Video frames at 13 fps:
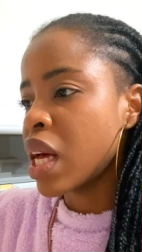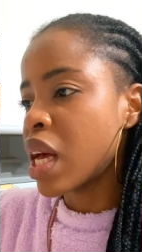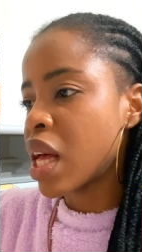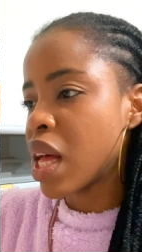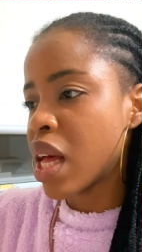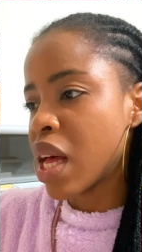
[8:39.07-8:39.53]

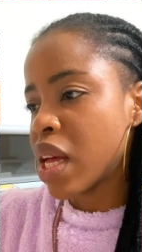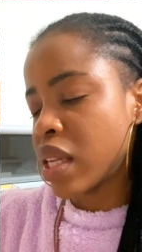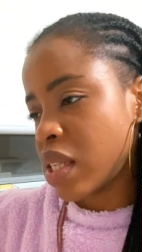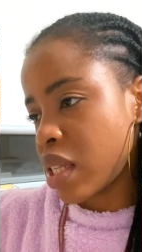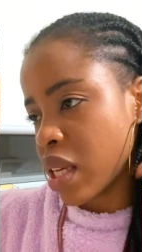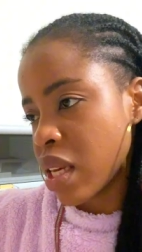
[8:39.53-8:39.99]

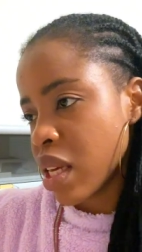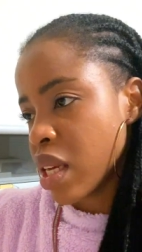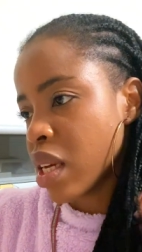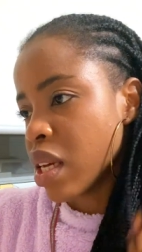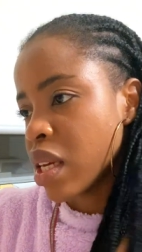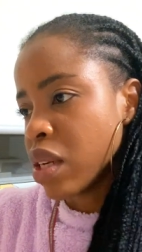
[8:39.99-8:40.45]
And
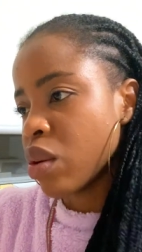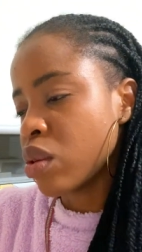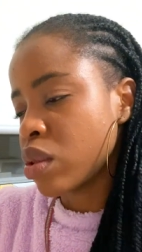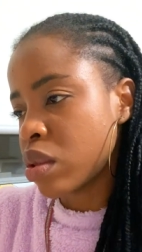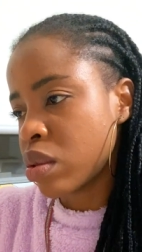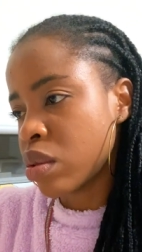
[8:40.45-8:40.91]
then
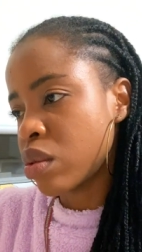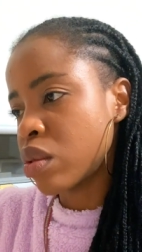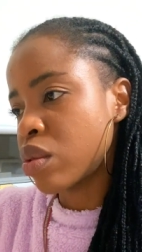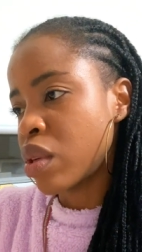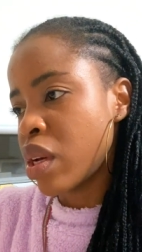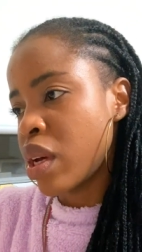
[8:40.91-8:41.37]

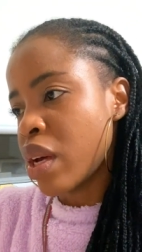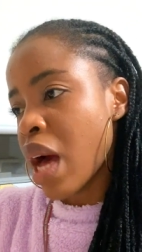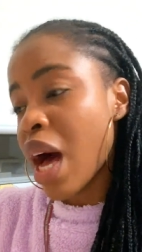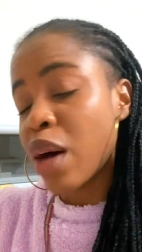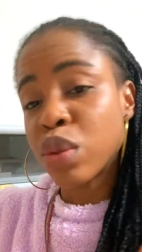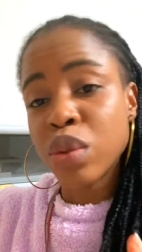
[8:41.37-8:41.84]
also
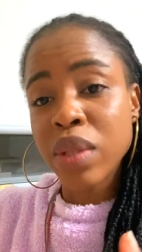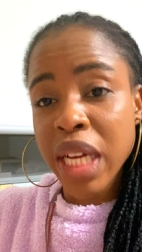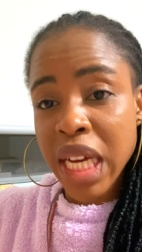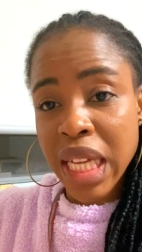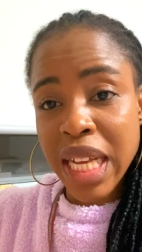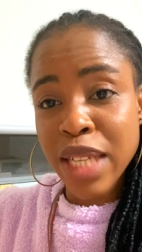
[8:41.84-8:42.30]
how to
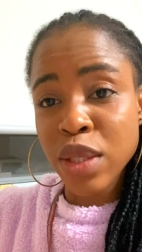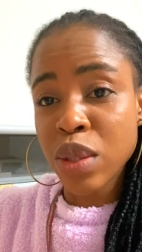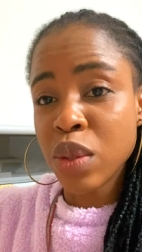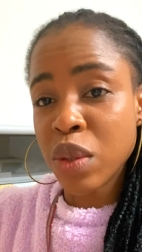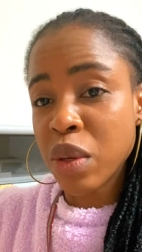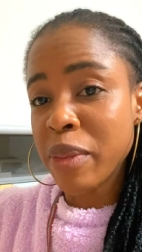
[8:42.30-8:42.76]
legalize your
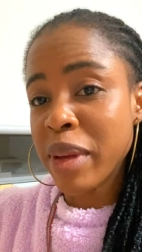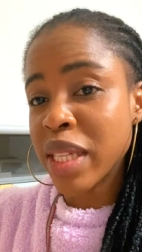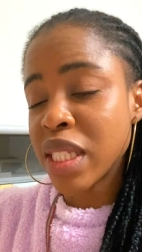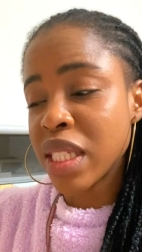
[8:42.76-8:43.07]
documents.